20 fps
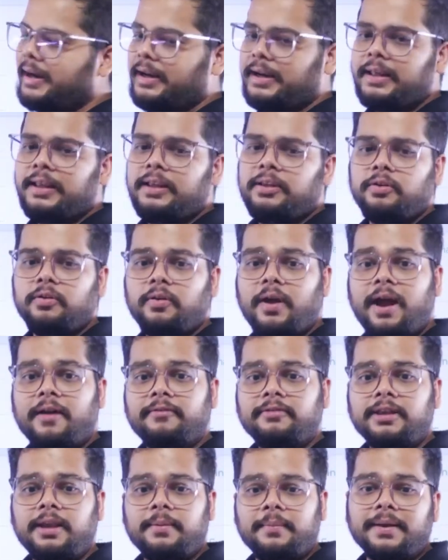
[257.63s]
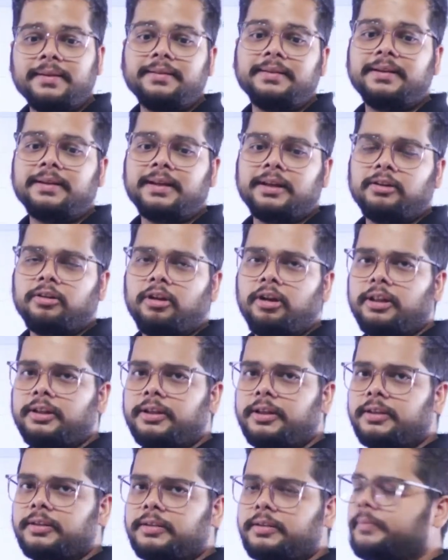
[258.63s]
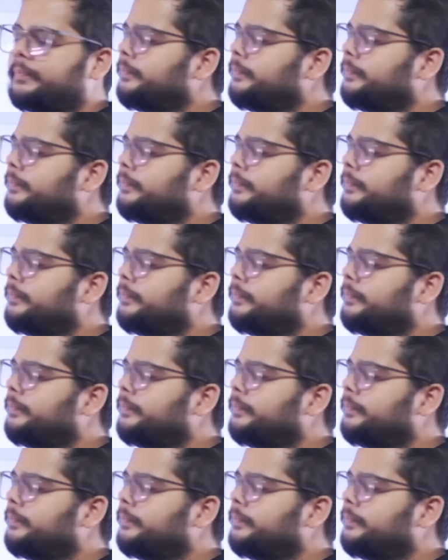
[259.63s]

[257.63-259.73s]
you have the emerging technologies.